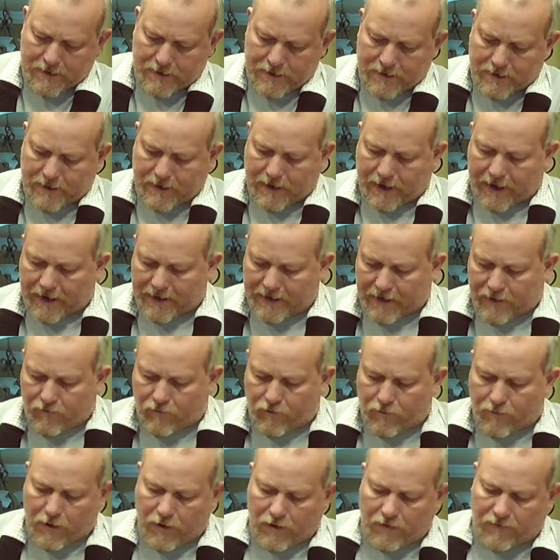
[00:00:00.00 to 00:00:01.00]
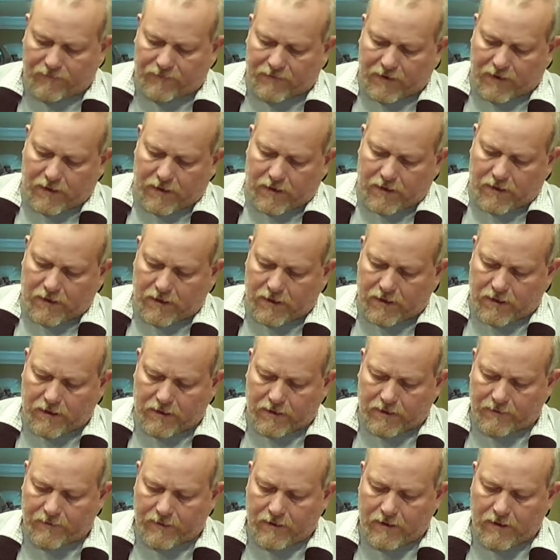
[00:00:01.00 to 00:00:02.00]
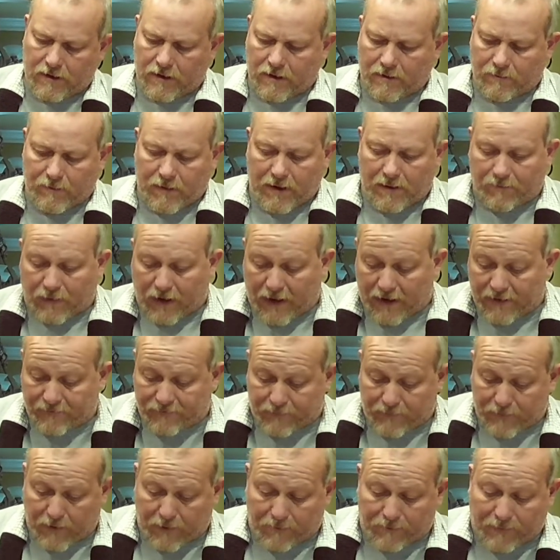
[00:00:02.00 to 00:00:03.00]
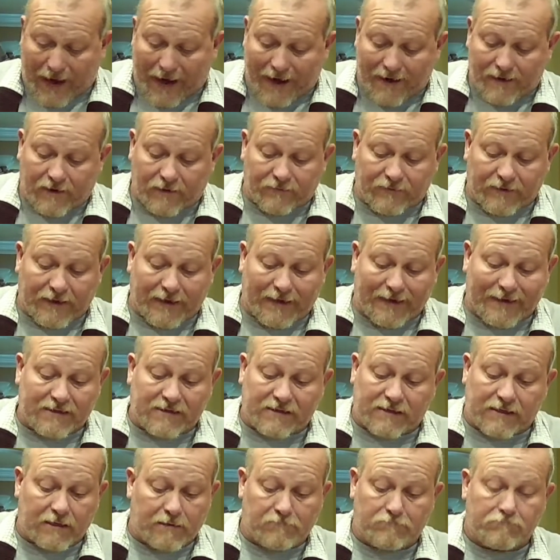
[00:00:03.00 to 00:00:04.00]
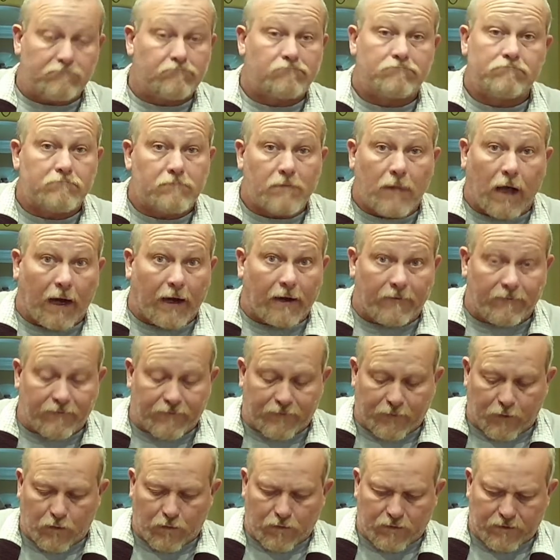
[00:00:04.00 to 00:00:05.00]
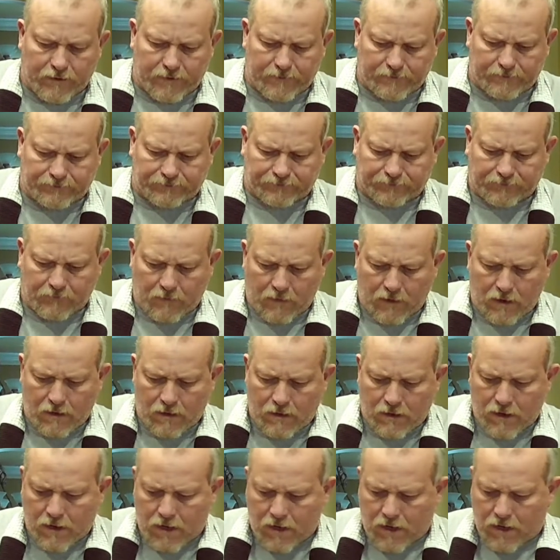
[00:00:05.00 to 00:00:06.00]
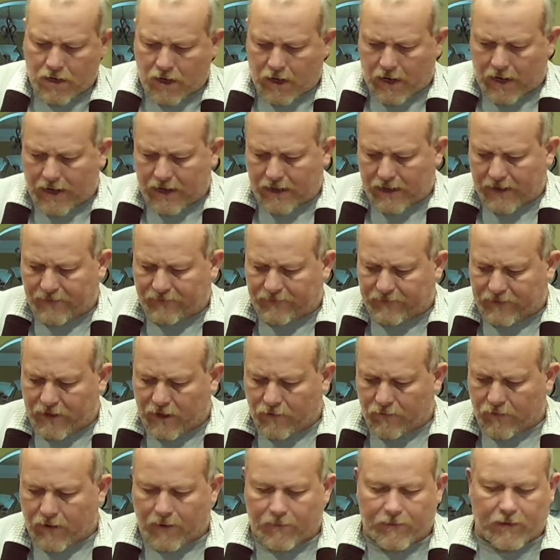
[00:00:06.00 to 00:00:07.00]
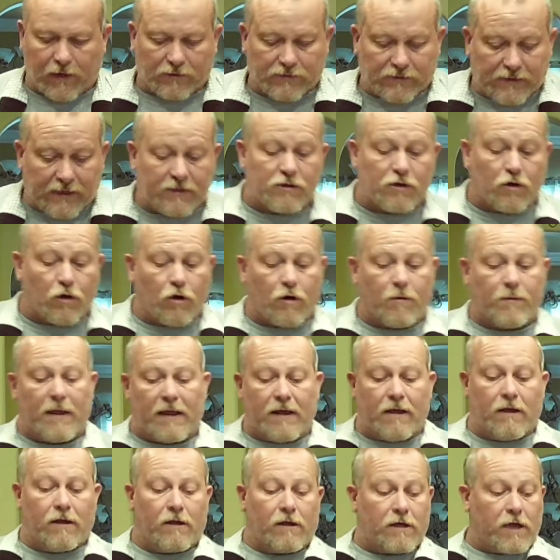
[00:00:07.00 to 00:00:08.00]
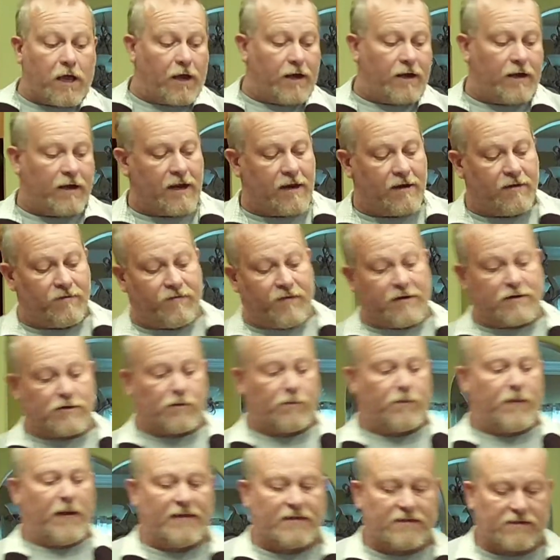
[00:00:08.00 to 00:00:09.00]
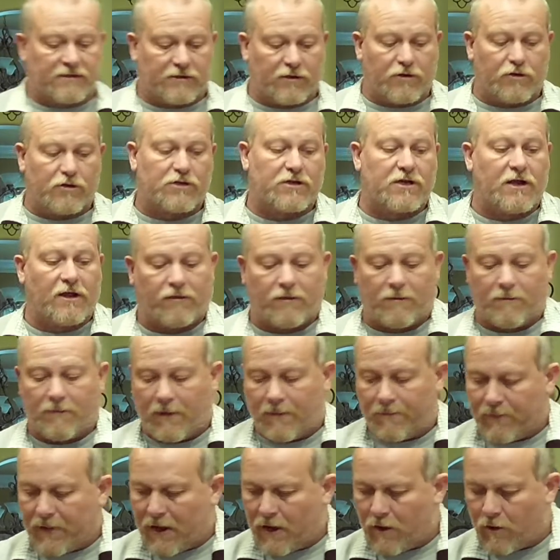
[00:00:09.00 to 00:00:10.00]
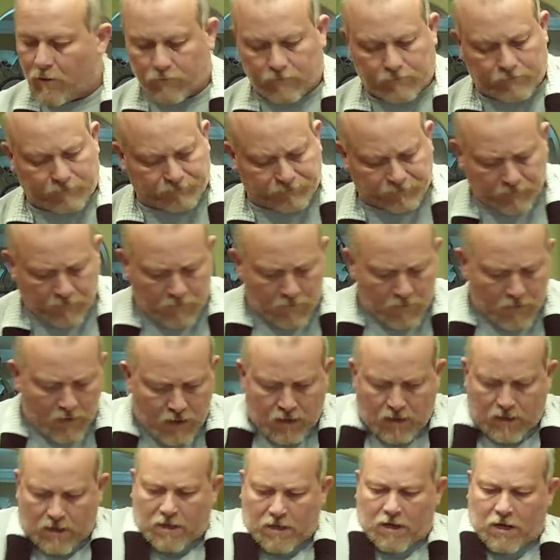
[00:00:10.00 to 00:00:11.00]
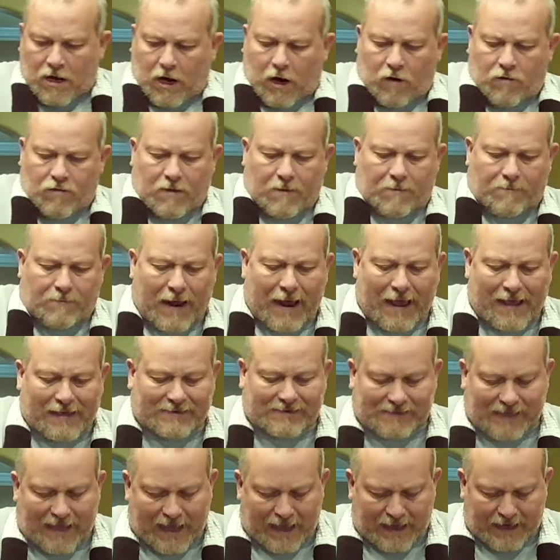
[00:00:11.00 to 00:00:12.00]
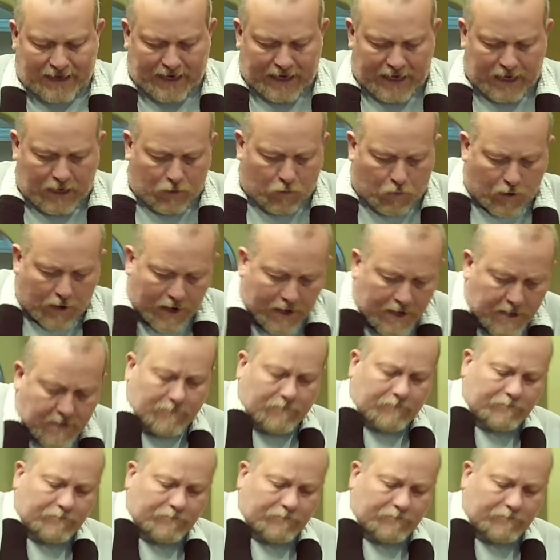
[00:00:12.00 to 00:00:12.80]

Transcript: Now I didn't remove the membrane from the back of these. I didn't fool with it. I left it on there because these are going to be cut into individual pieces, and there's nothing but bone on the back side anyway.